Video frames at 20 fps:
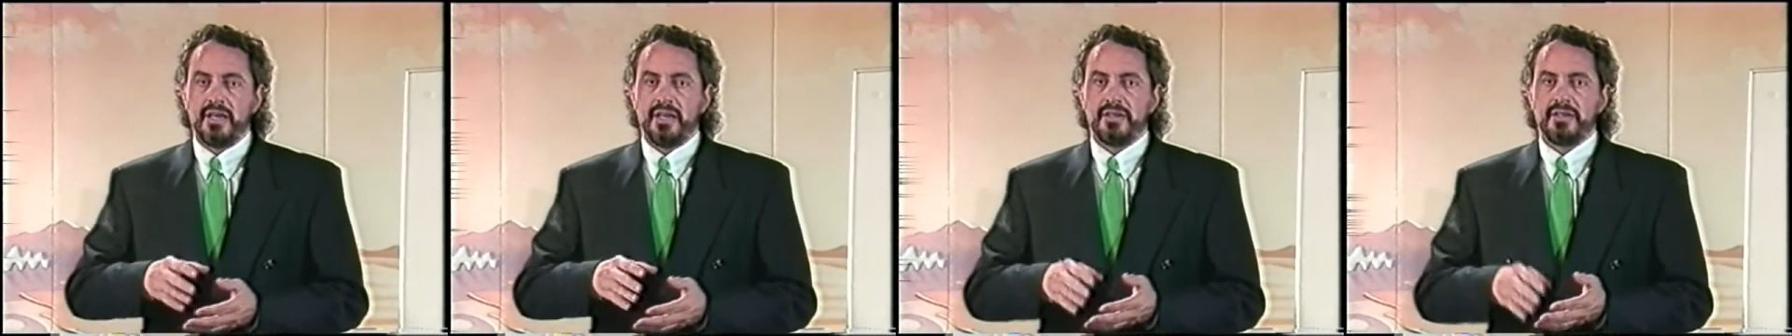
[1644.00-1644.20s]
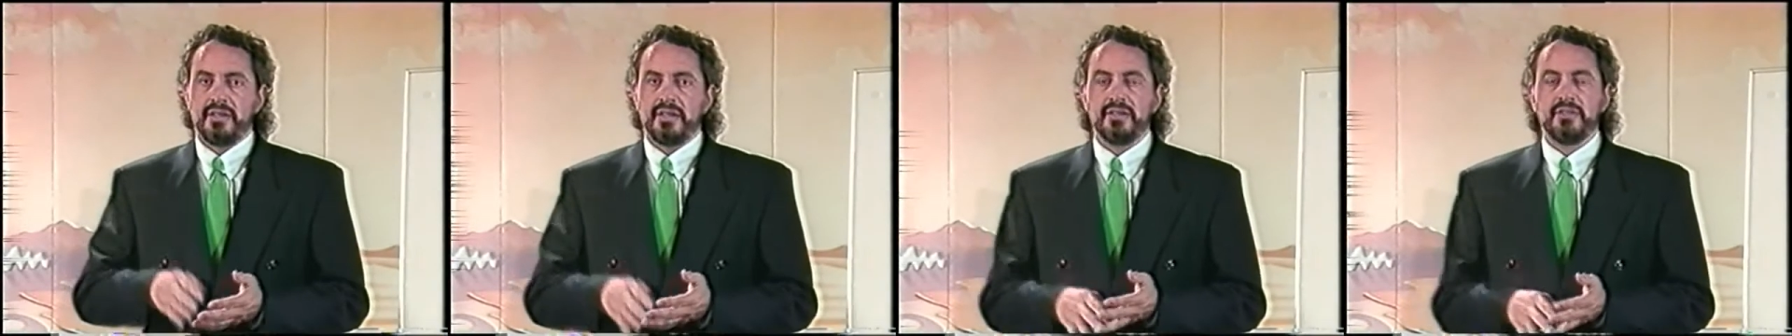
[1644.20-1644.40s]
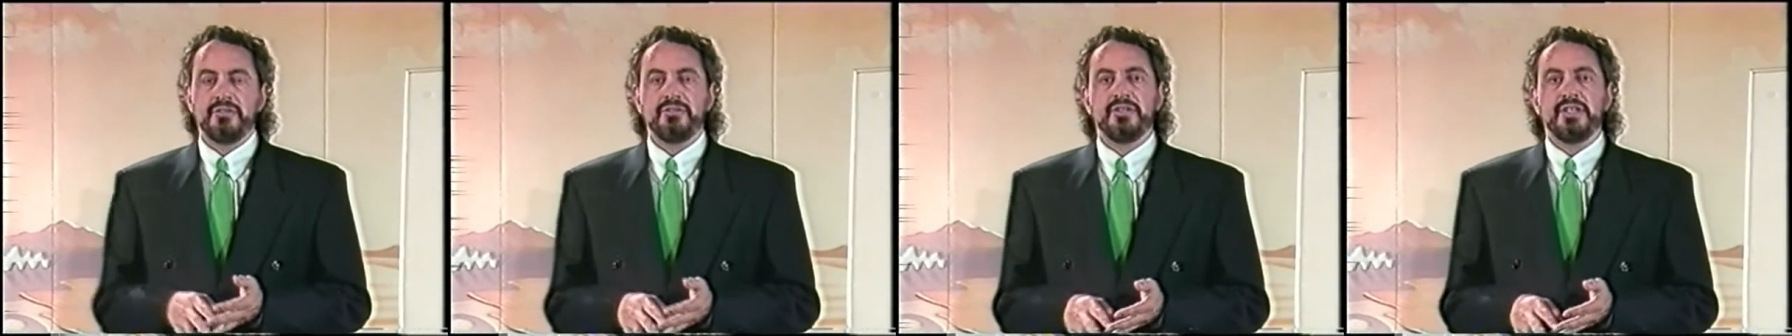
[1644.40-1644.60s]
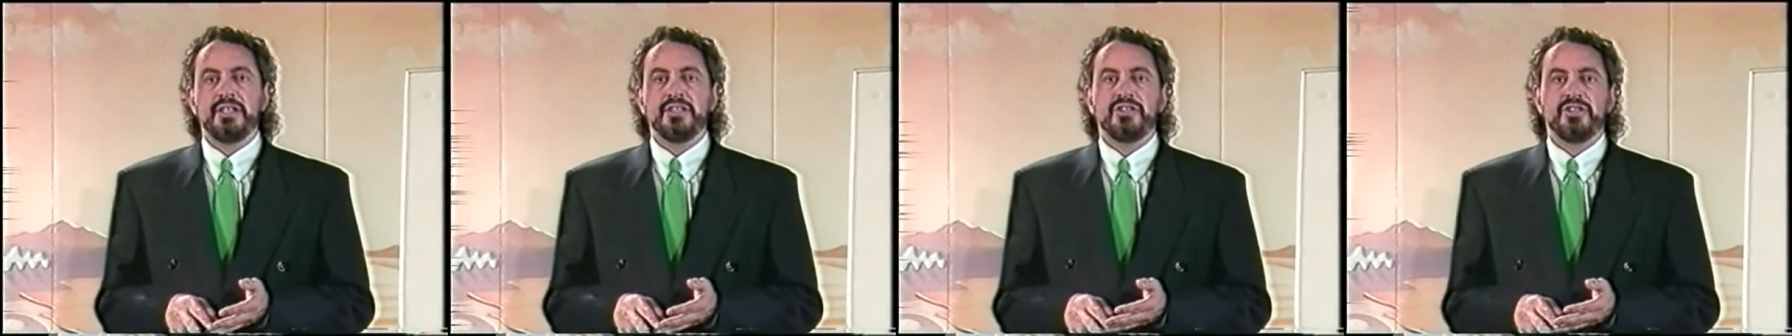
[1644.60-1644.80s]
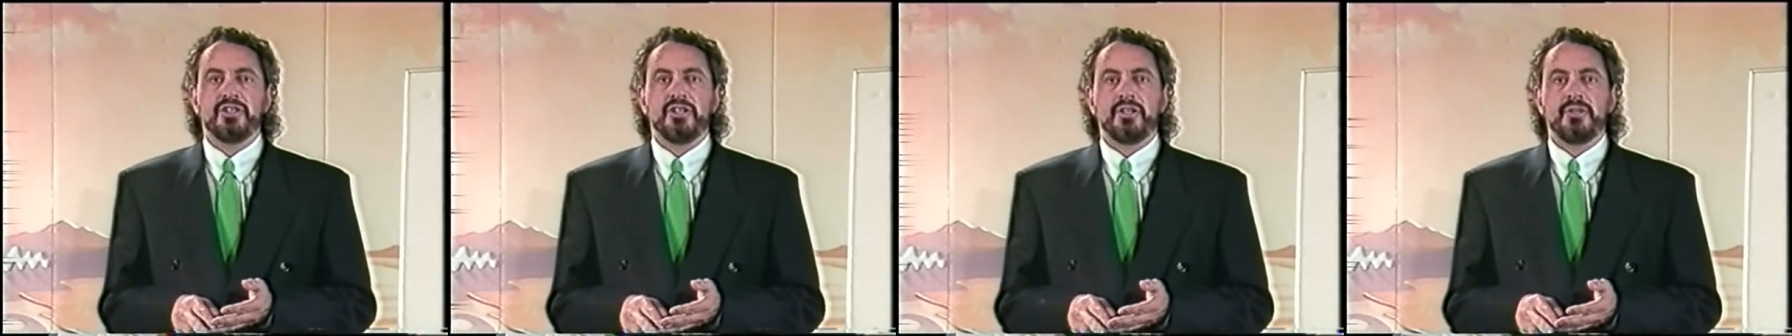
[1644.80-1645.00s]
Another
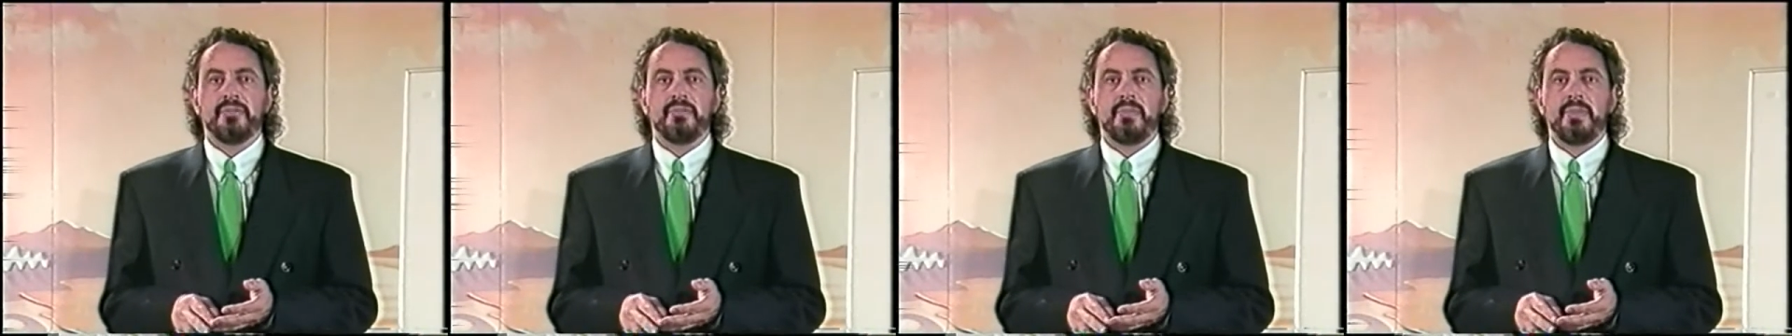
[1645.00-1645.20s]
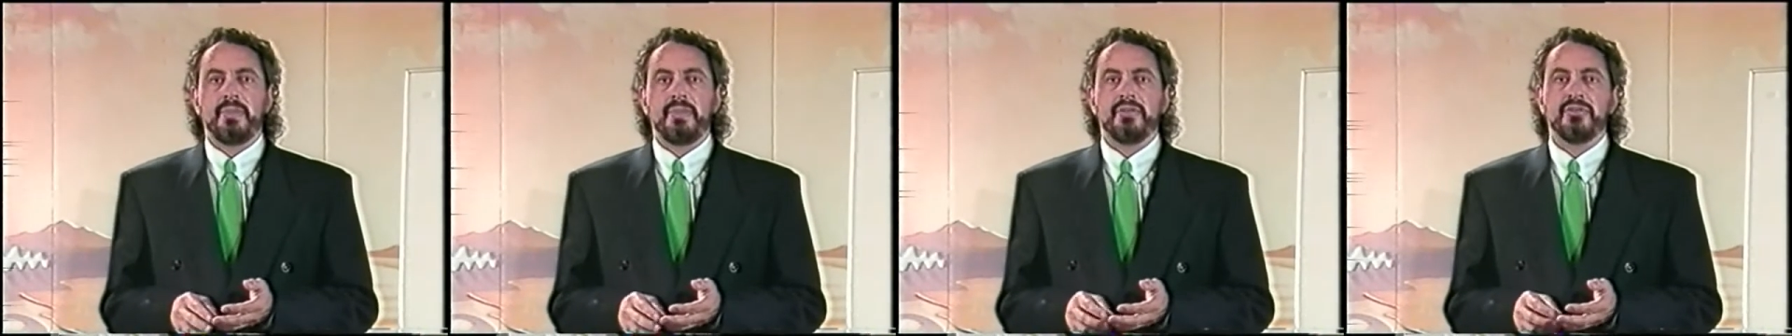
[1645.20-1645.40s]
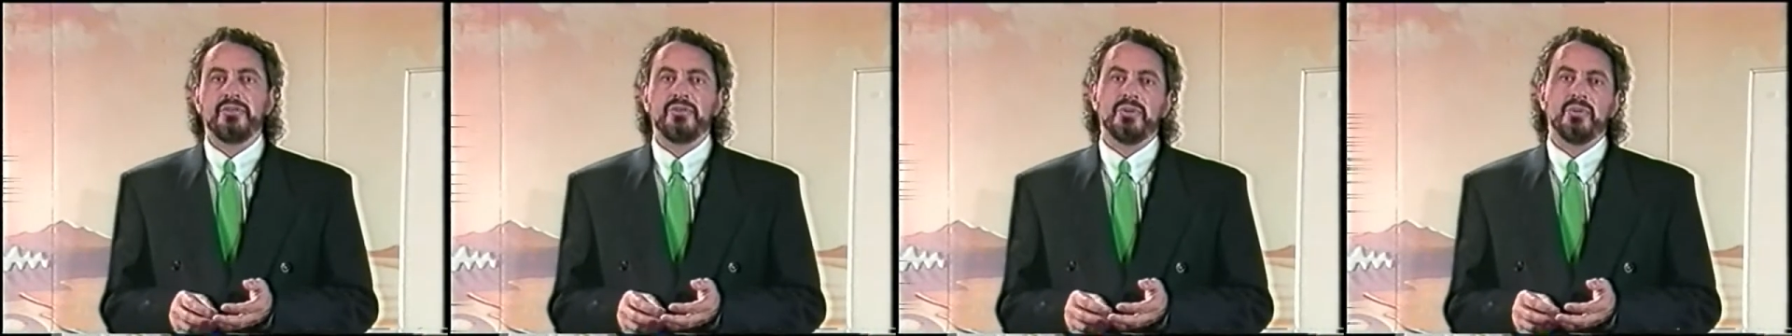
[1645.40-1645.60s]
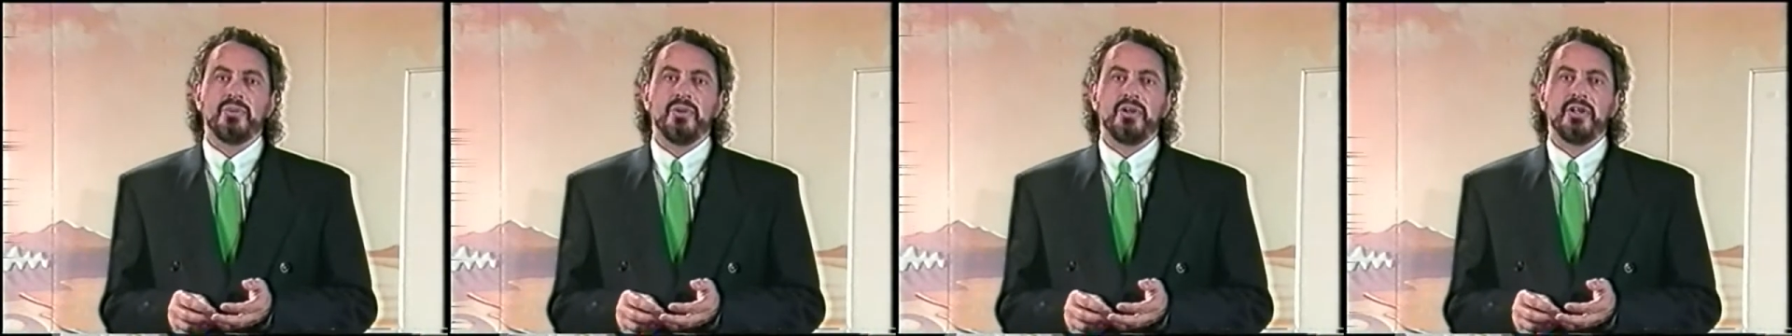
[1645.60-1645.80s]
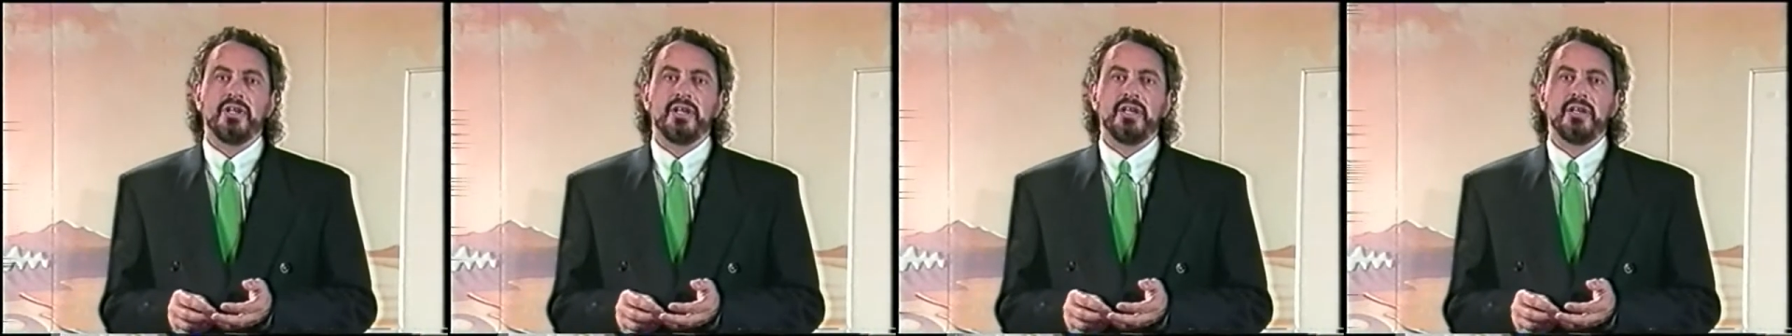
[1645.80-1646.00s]
feature to
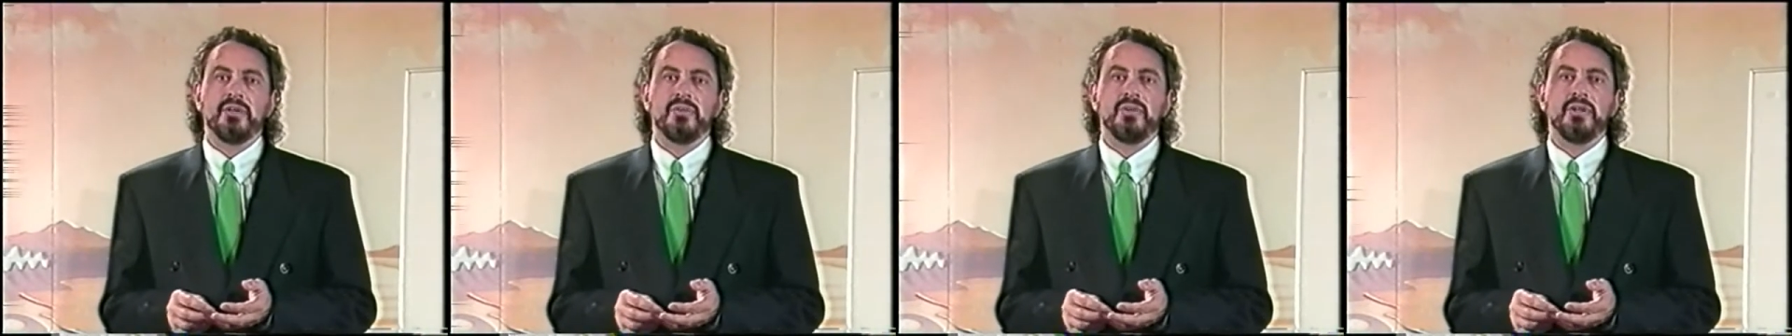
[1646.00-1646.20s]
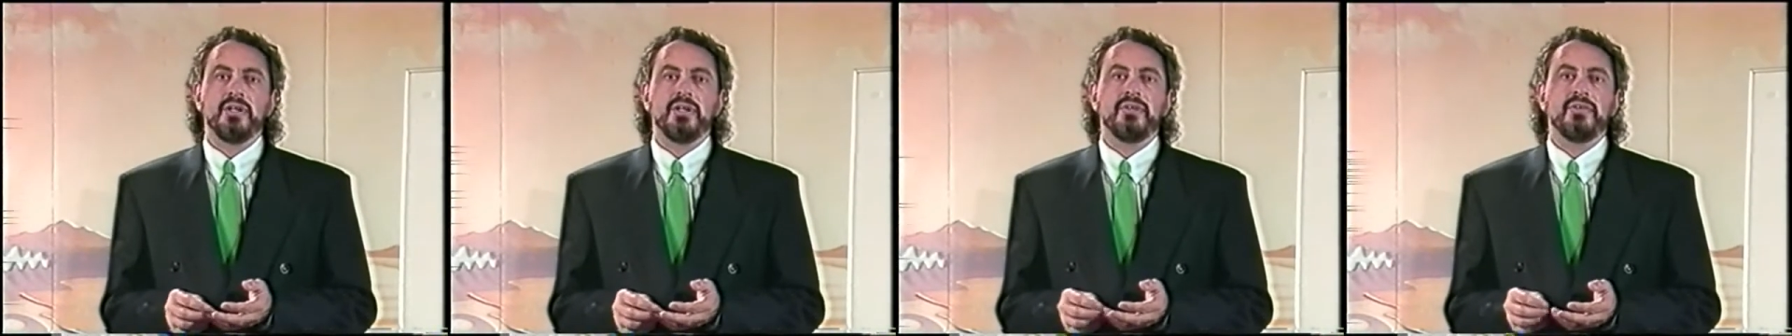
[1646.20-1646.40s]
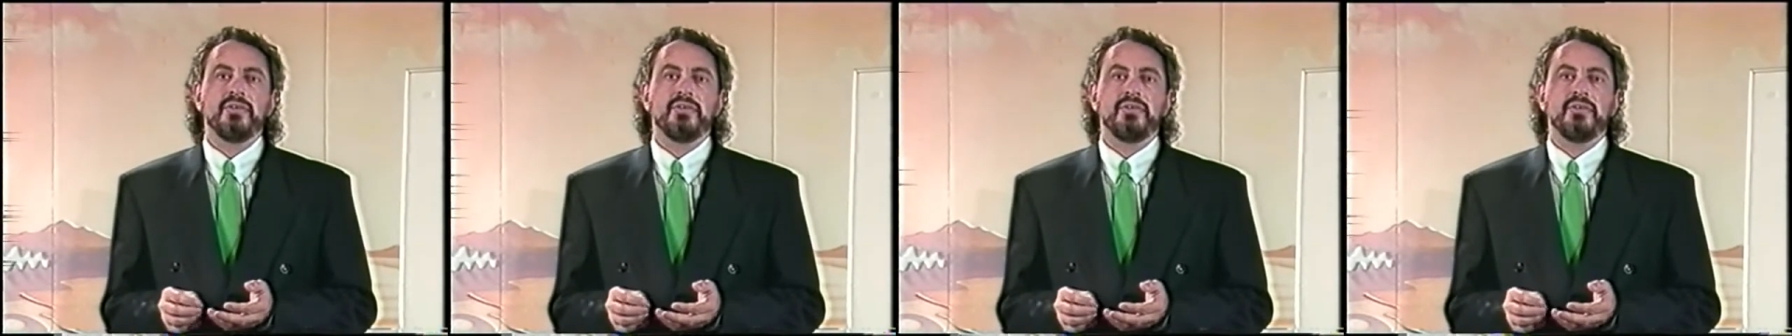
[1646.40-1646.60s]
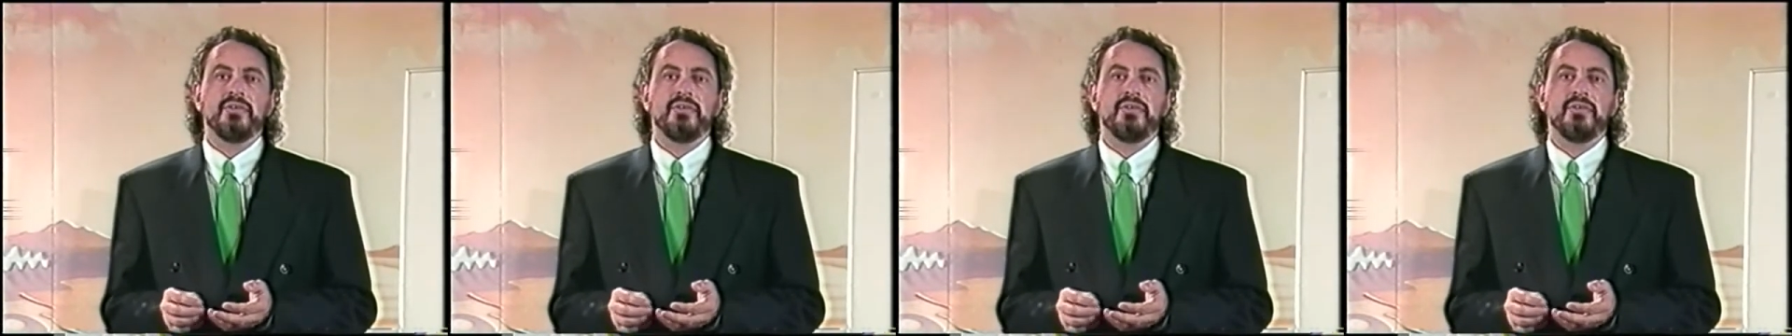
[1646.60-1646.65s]
working with